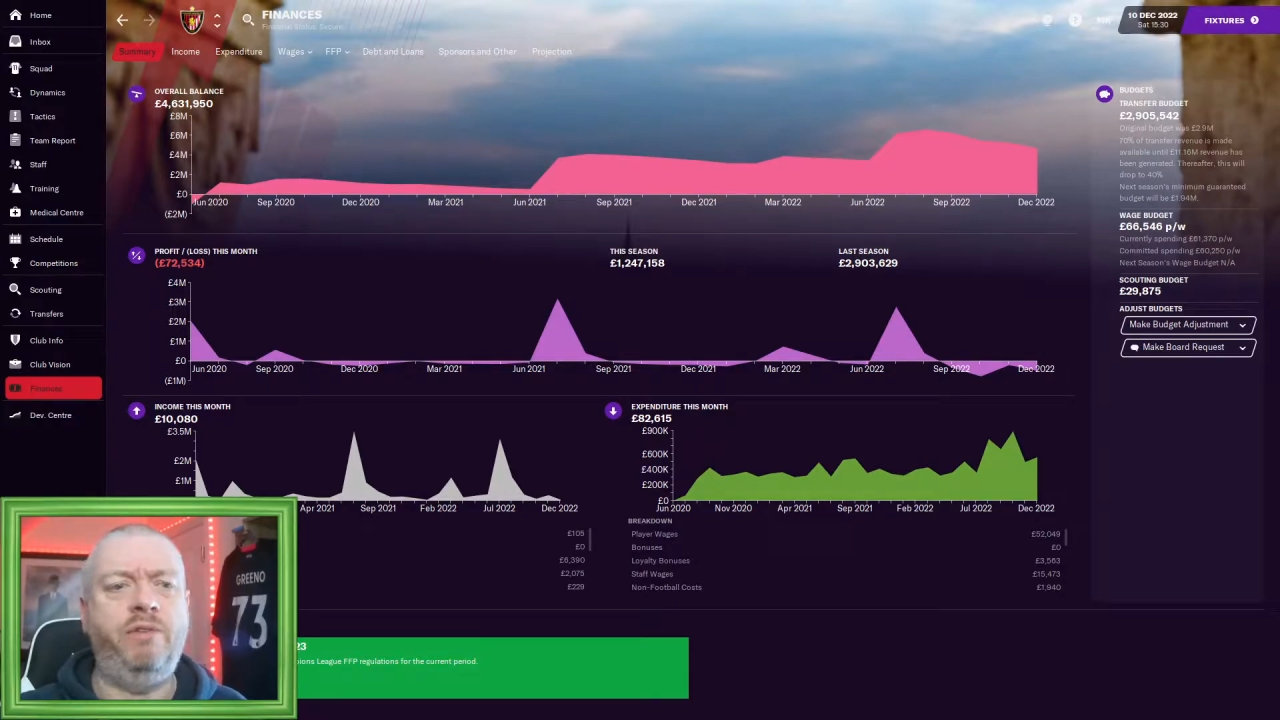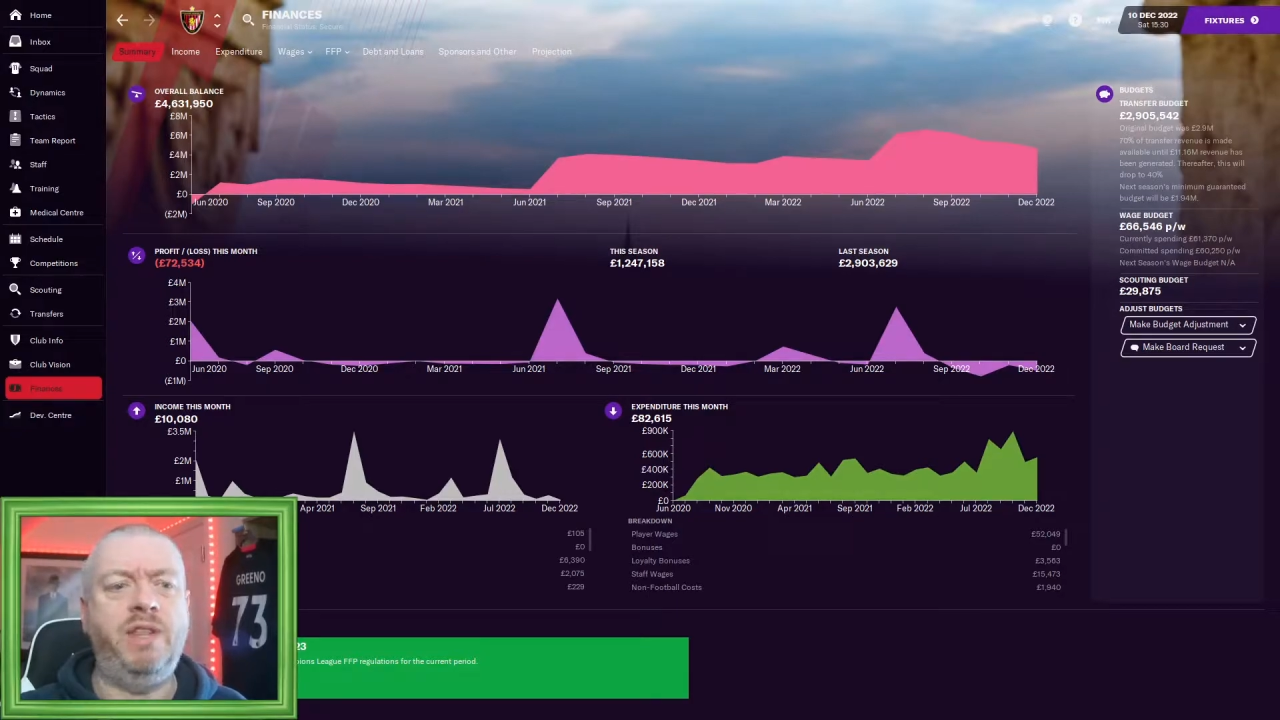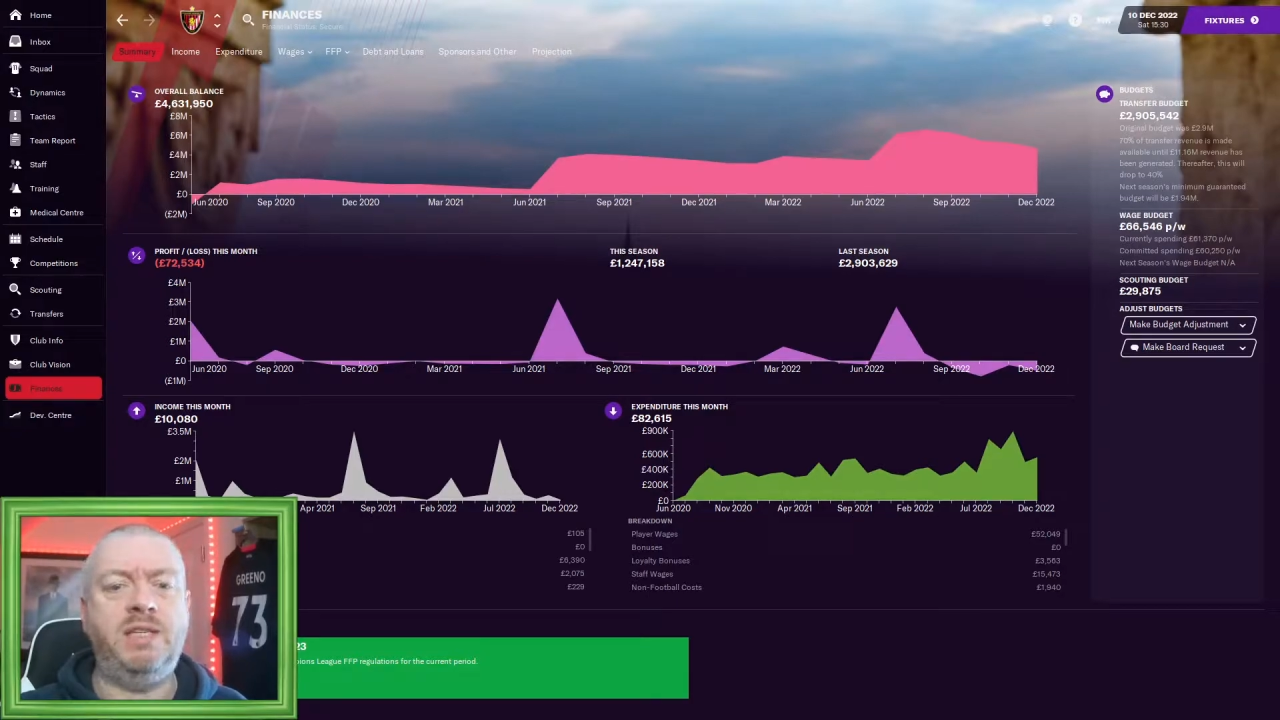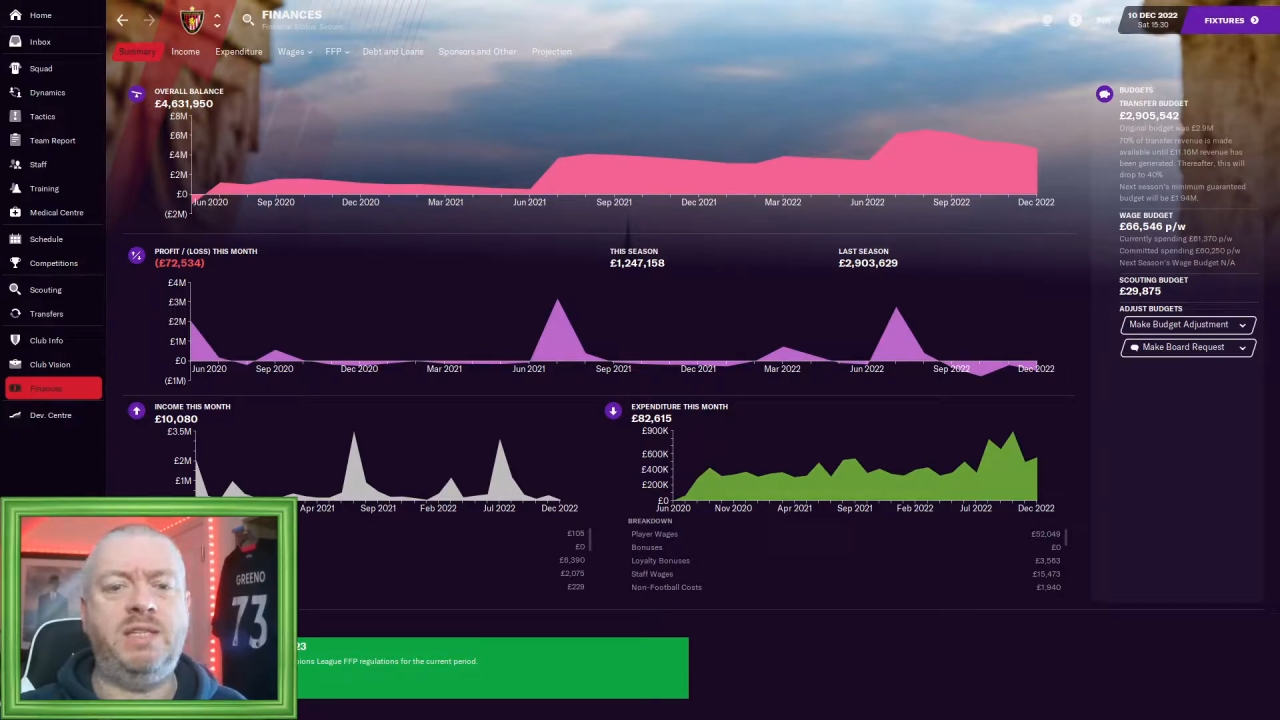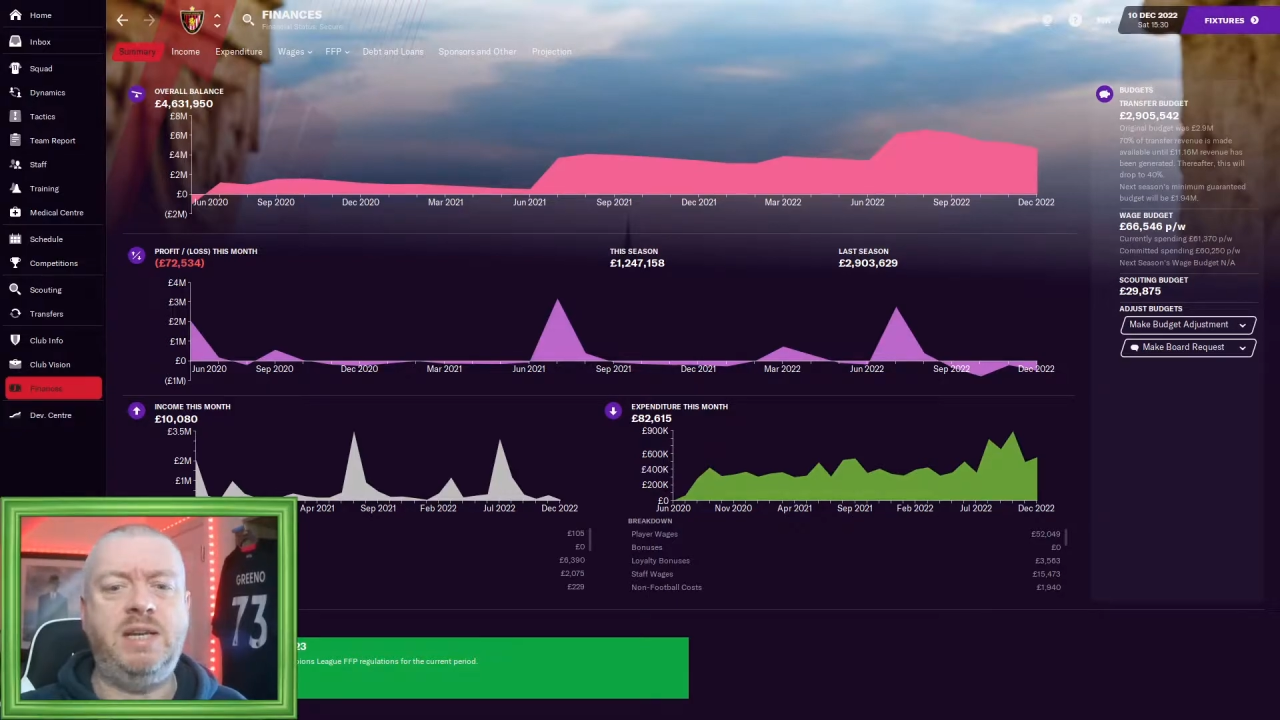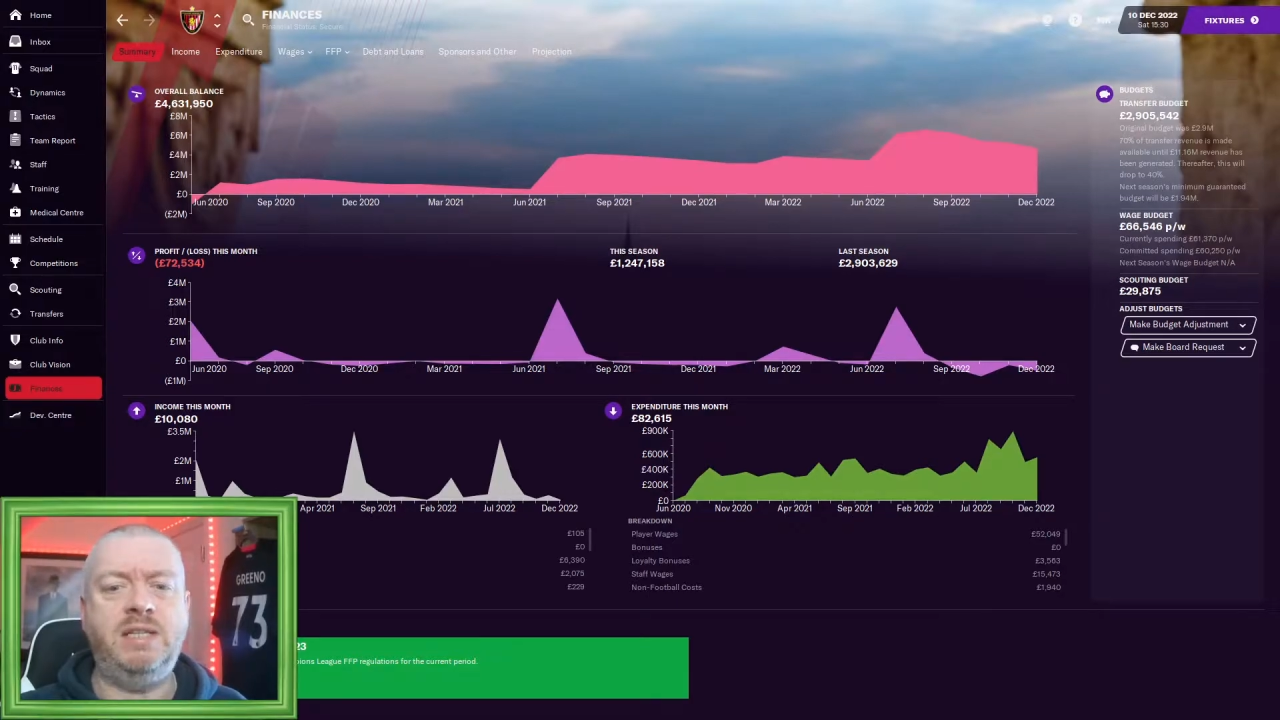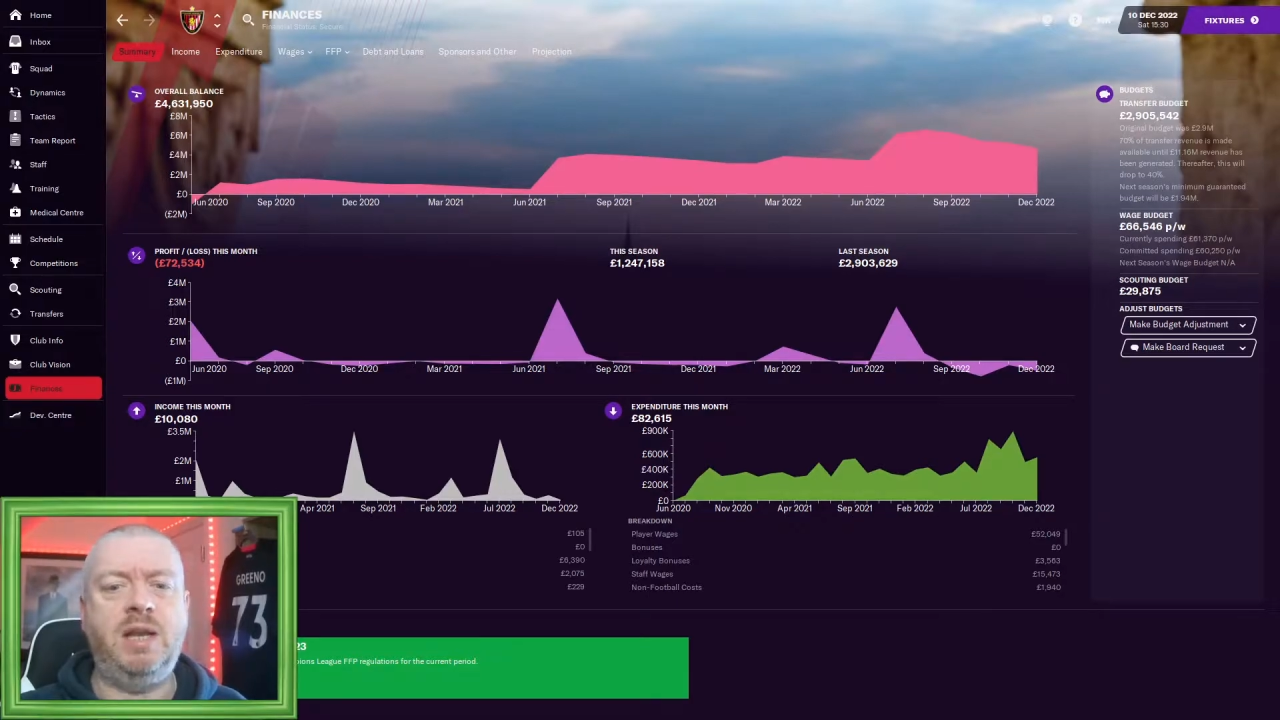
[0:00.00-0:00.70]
for this season